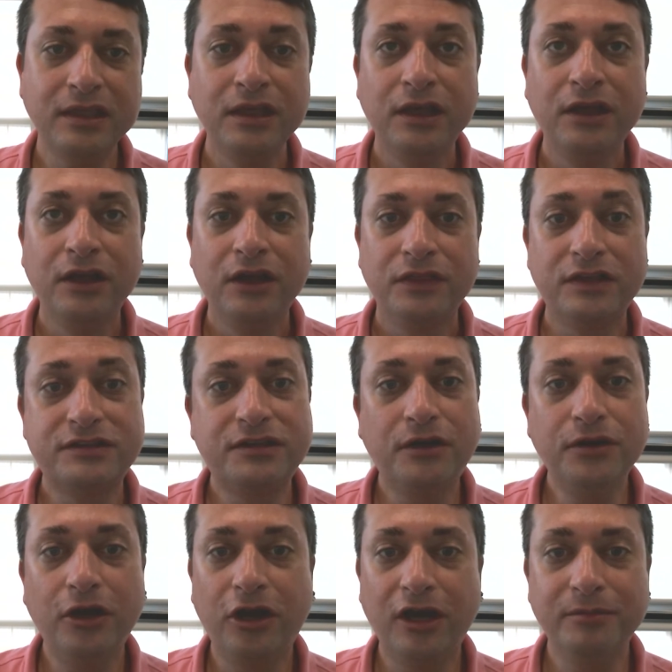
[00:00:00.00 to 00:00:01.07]
The Stone
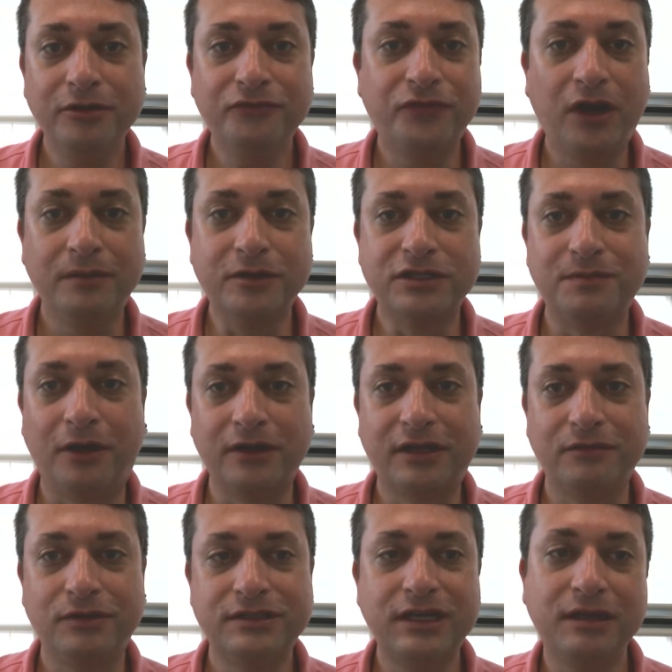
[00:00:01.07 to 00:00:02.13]
Harbor Farmers Market will
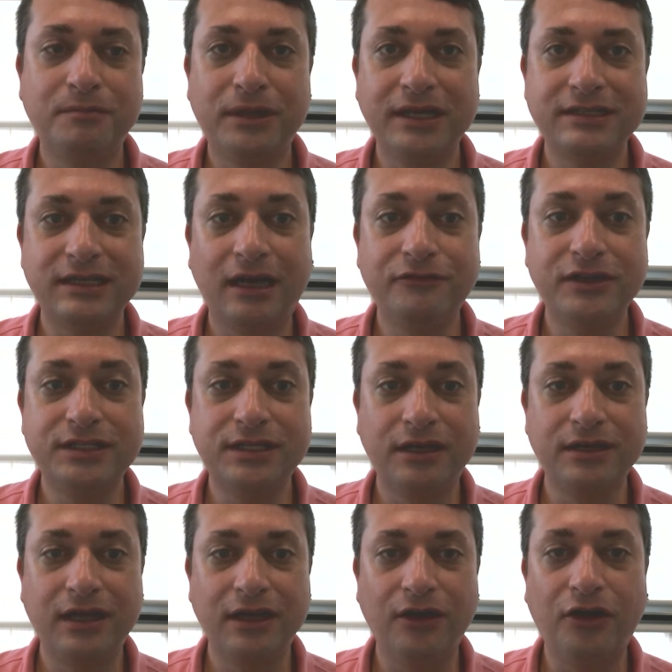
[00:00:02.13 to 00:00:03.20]
take place every Sunday
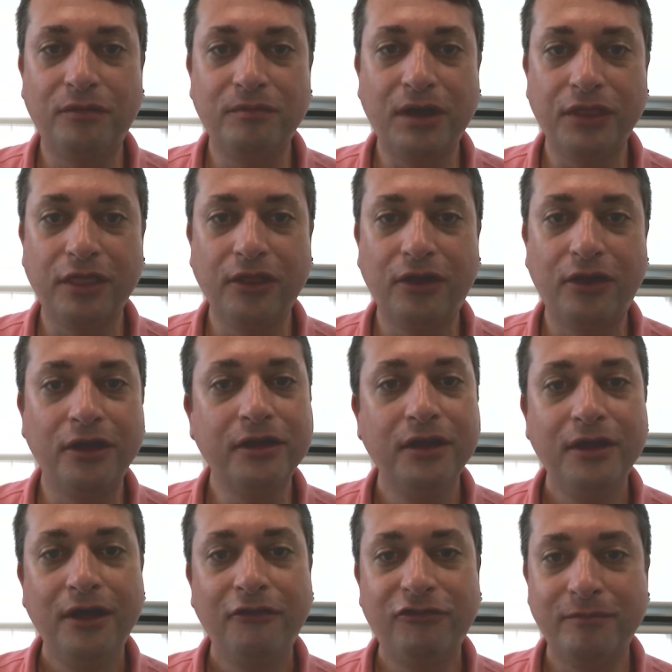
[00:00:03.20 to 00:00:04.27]
all month long
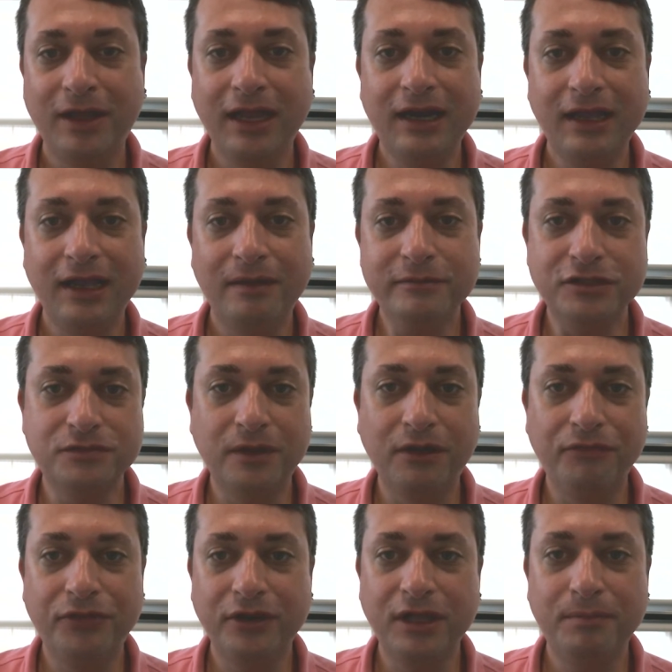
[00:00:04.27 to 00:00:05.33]
from 8 a.m. to
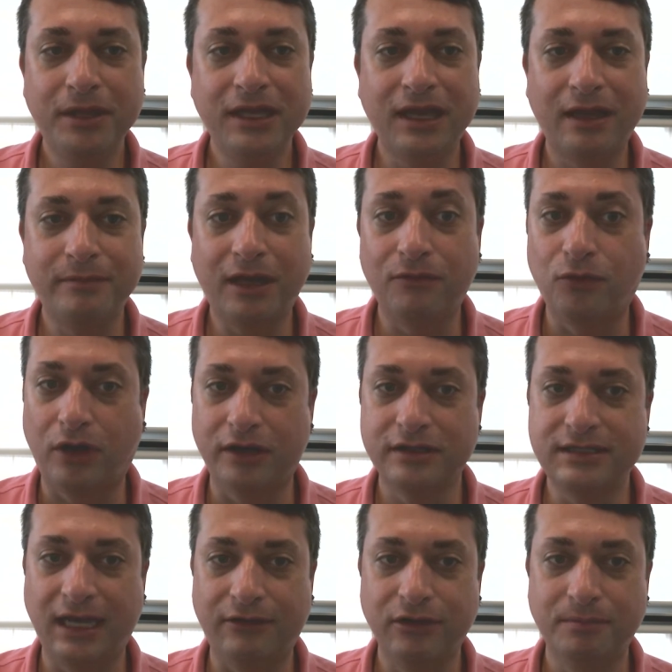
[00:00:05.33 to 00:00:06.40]
12:30 p.m. at Water Tower
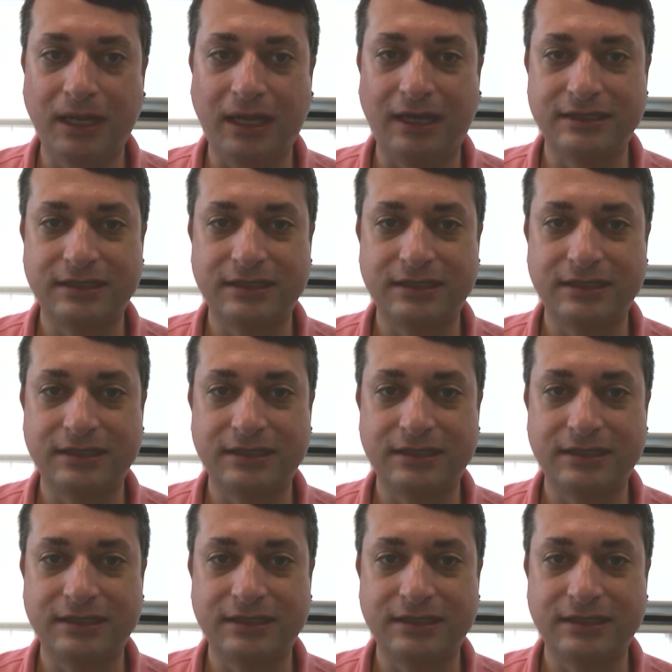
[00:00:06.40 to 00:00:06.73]
Plaza,